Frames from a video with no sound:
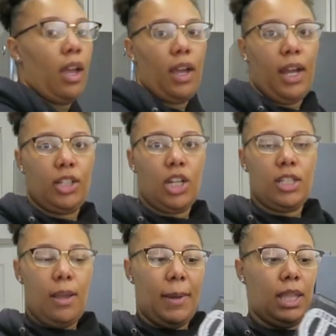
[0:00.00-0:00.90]
Alright,
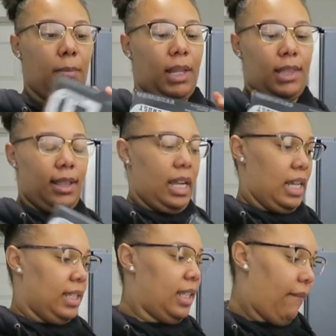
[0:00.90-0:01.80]
y'all, so I'm about to make the
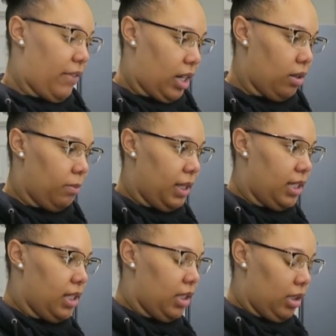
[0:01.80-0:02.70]
last and final
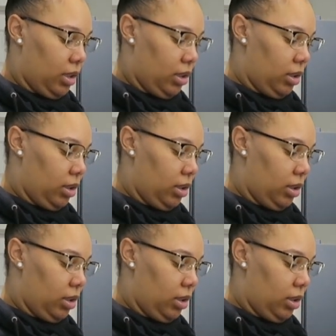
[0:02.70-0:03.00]
pizza